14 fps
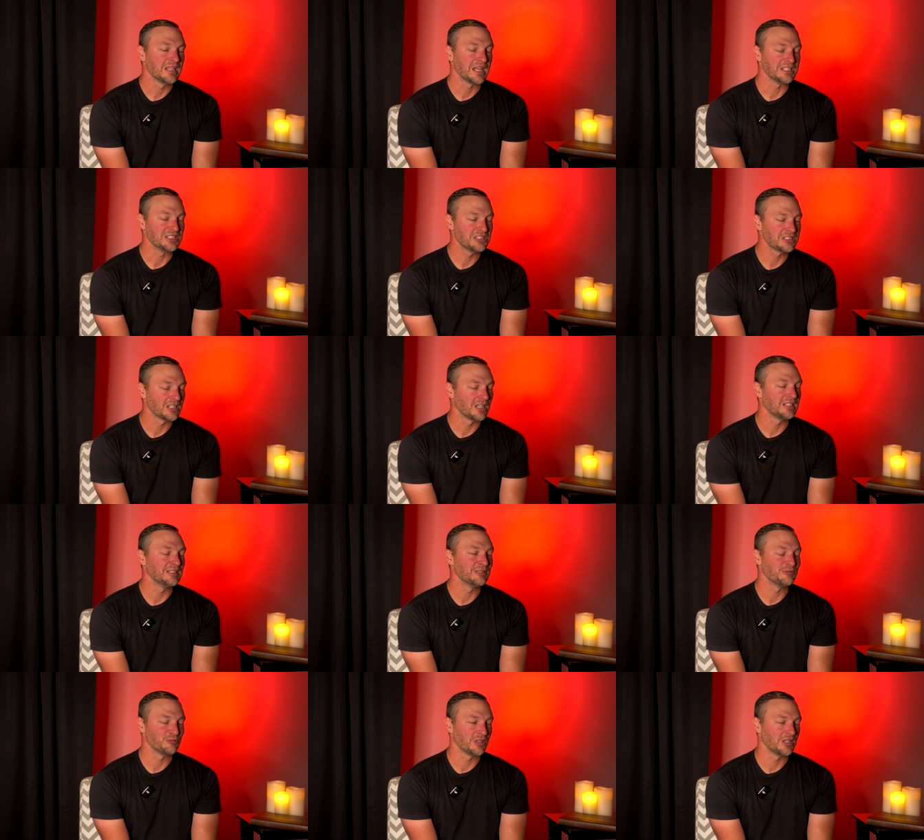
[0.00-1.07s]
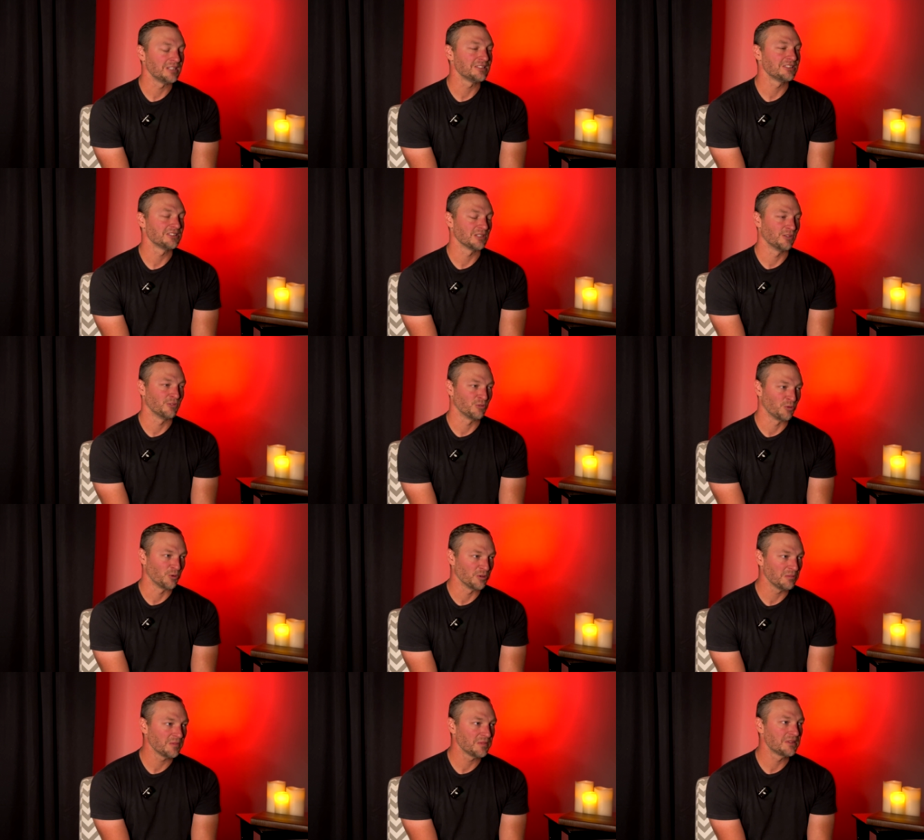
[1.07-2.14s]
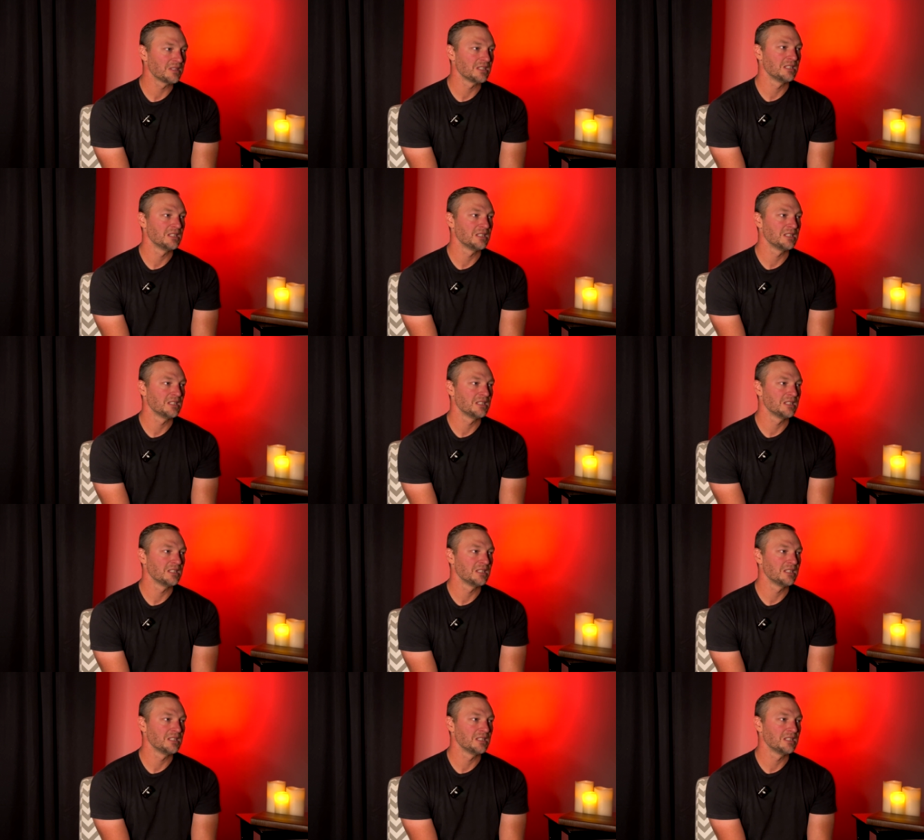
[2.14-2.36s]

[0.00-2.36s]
A sudden rush of warmth